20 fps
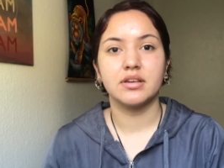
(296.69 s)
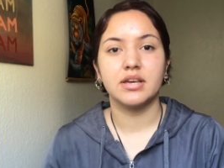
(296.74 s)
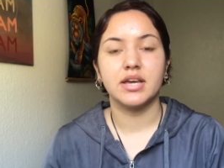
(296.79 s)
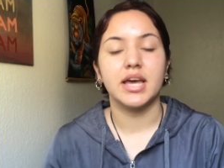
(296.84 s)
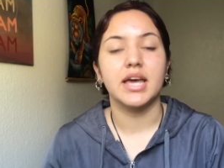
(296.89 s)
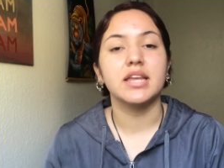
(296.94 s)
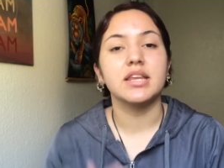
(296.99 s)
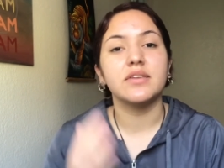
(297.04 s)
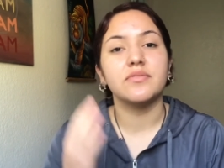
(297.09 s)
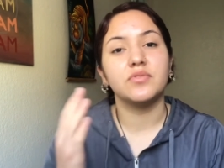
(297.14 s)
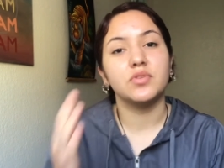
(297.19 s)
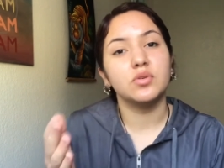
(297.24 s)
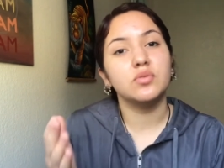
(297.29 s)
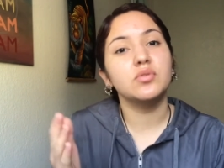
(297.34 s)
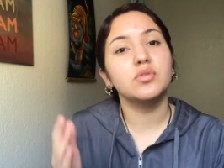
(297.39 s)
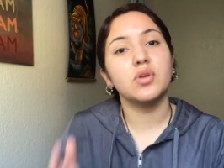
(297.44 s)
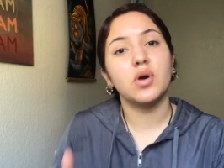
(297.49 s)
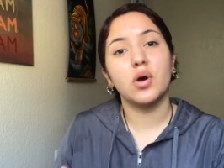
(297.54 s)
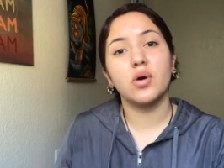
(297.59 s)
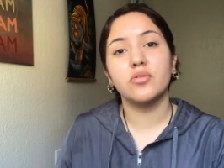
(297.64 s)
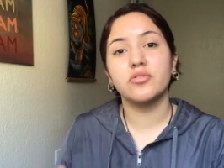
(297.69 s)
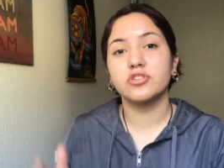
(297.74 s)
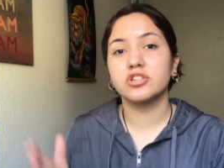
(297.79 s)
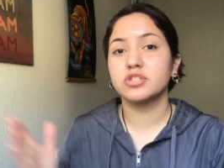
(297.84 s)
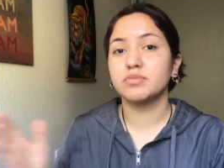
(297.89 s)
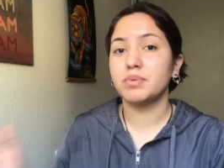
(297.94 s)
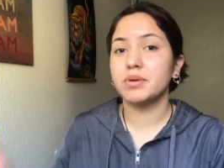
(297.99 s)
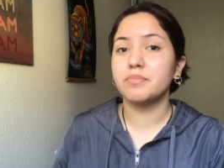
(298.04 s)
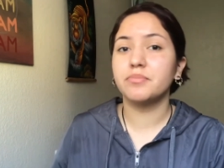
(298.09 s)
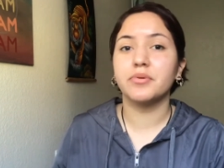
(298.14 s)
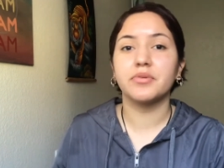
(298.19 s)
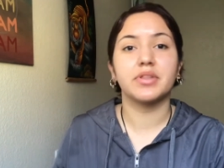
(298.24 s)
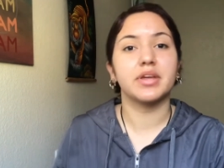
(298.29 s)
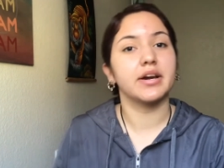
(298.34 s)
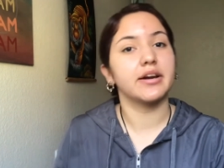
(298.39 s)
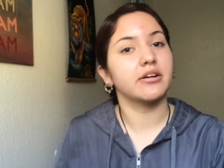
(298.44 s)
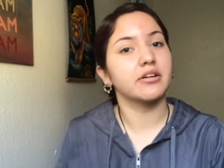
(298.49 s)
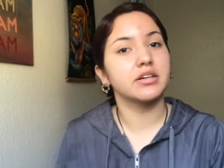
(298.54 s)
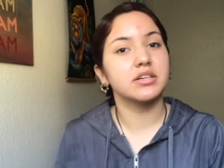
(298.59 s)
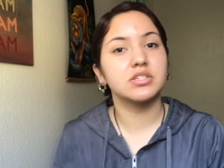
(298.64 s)
And if you know there's people that
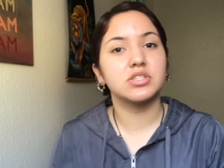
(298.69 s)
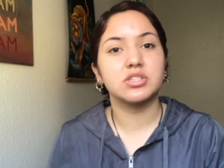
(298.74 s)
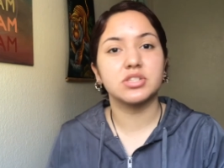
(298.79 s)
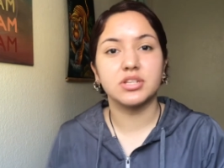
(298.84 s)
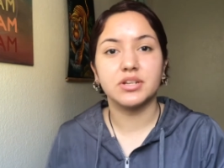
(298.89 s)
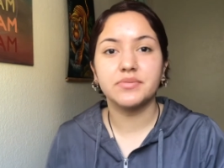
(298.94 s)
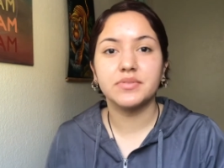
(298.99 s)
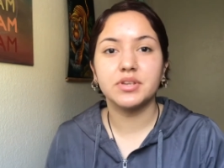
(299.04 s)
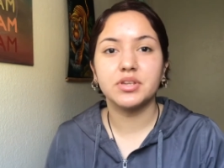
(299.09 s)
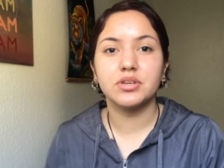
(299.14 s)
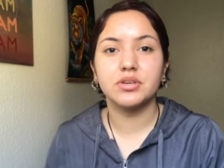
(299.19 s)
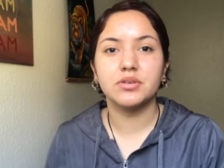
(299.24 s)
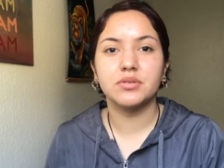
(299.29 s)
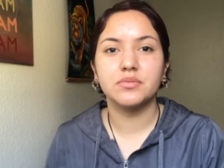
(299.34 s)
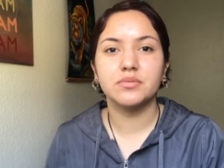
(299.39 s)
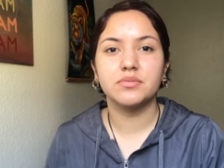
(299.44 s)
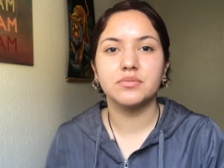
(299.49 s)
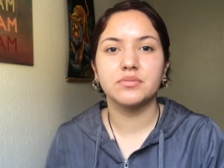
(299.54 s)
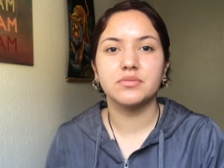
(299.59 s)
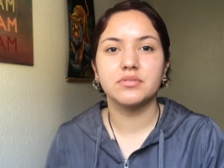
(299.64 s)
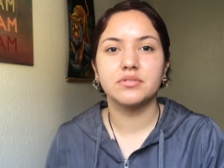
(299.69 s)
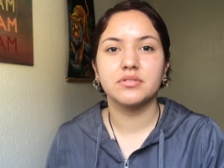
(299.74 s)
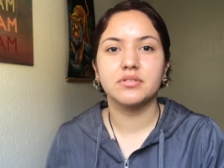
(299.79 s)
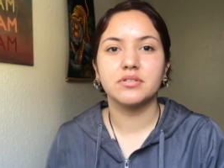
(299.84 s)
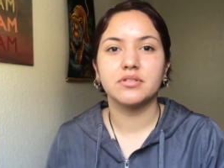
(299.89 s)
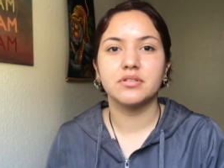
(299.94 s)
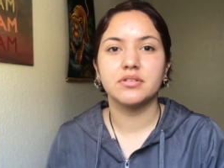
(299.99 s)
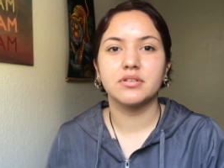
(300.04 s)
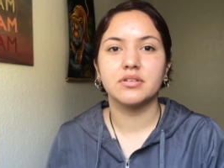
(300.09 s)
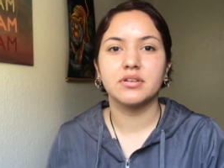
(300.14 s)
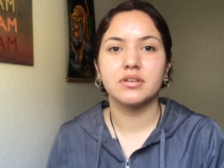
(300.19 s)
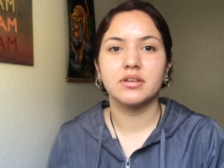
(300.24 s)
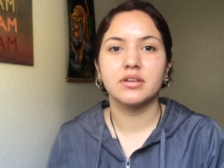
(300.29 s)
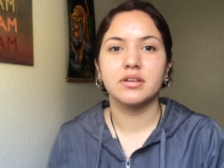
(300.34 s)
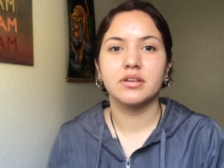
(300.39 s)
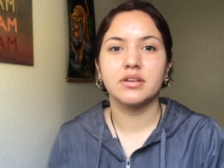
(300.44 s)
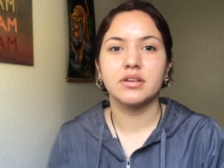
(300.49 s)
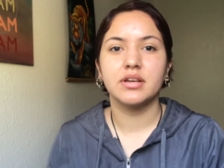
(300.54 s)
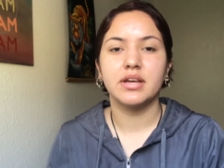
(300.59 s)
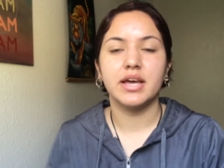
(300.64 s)
aren't serving you,
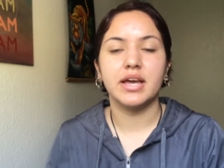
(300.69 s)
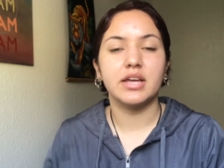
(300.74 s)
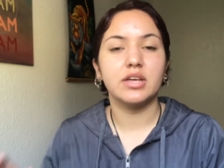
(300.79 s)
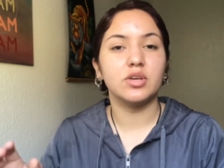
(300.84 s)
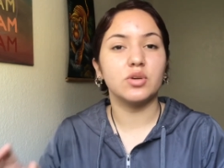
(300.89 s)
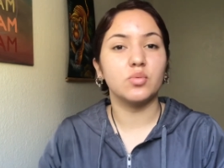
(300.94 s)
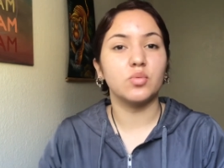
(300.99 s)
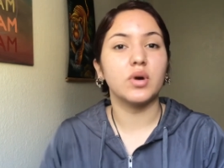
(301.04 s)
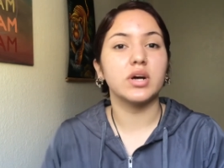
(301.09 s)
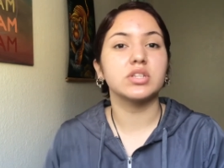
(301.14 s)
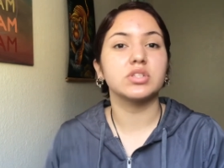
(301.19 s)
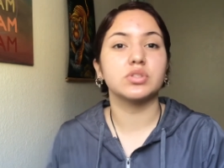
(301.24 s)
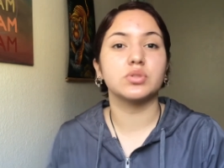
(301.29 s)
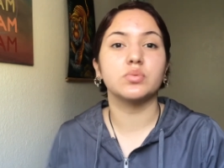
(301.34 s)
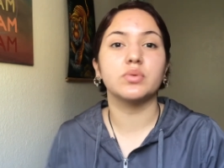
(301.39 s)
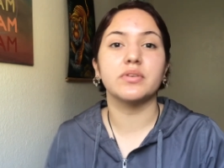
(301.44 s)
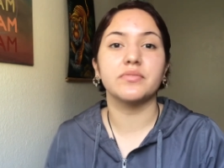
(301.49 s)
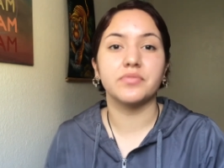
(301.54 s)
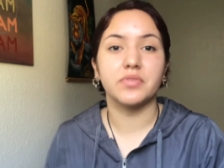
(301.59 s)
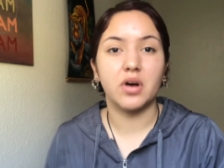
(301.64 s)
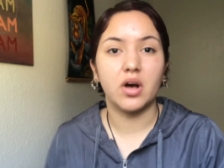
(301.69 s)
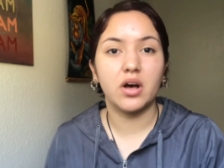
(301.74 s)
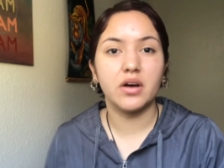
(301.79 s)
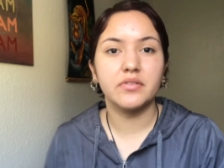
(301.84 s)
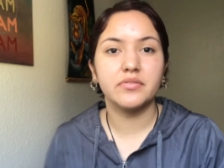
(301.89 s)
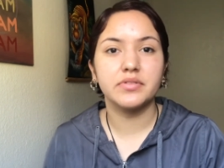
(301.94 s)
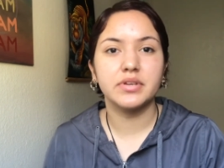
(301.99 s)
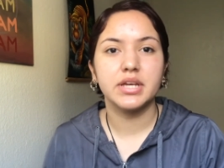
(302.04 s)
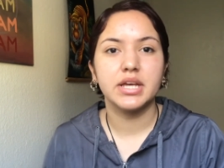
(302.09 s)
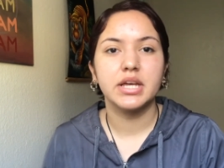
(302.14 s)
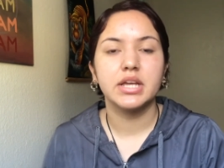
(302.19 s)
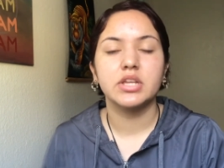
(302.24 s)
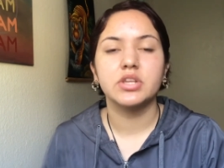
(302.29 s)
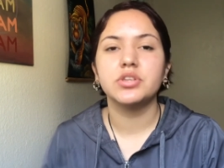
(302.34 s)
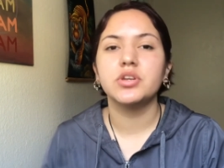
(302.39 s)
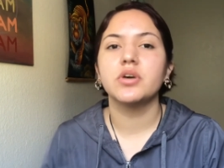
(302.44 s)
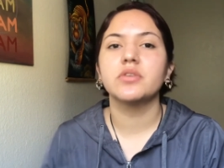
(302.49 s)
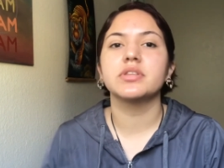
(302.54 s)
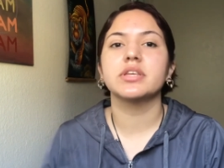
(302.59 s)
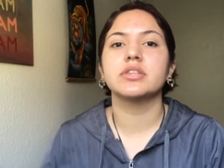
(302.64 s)
and you want to evolve,
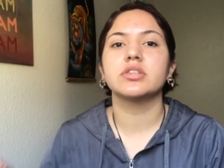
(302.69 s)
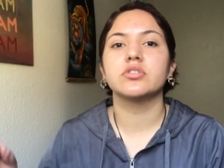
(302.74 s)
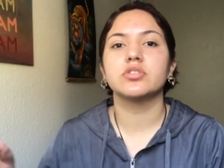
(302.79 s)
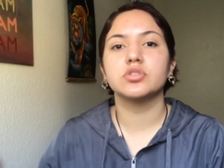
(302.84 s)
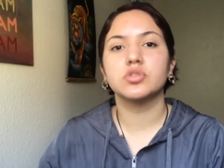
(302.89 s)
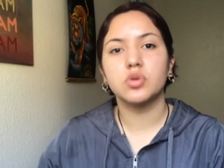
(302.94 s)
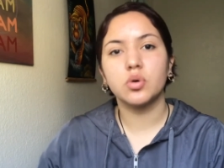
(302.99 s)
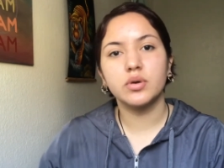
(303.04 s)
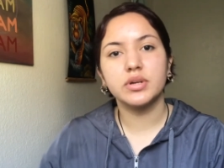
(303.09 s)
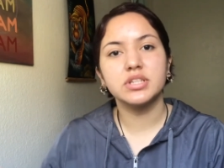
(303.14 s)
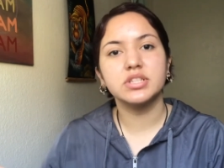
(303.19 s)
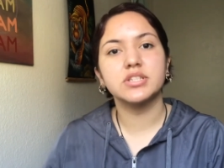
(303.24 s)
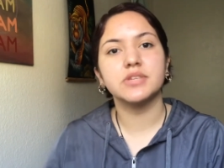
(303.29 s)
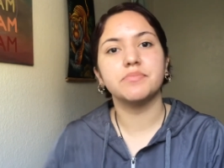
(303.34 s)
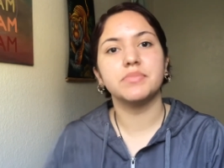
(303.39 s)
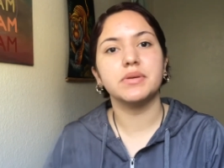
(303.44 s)
know that there's going to be